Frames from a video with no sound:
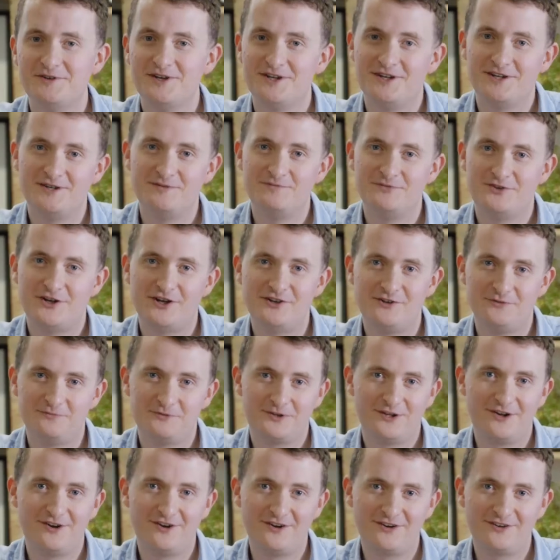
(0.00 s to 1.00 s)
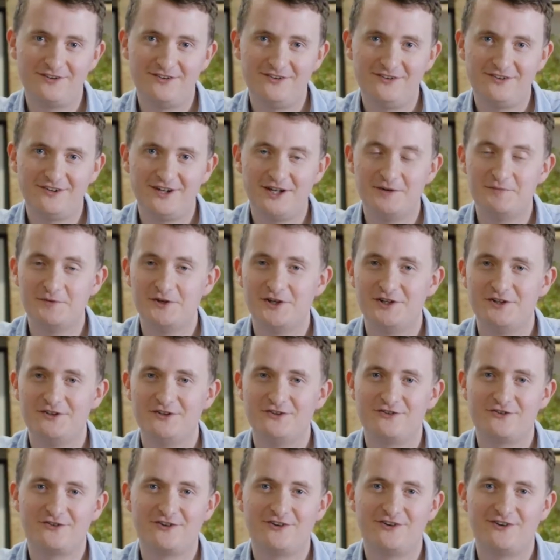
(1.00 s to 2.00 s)
am Daniel McGarrigle. I'm an
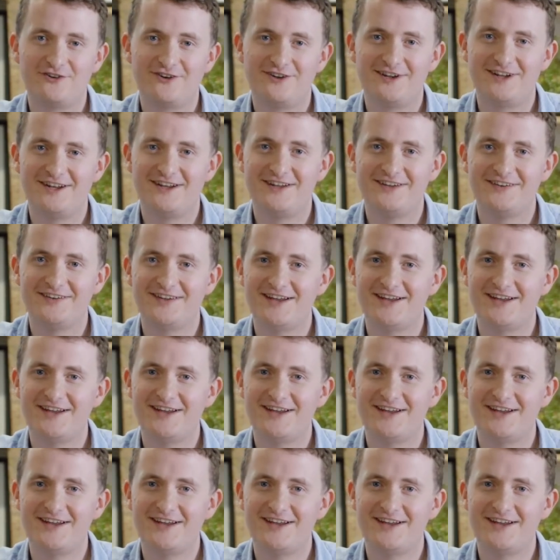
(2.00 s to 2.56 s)
illustrator and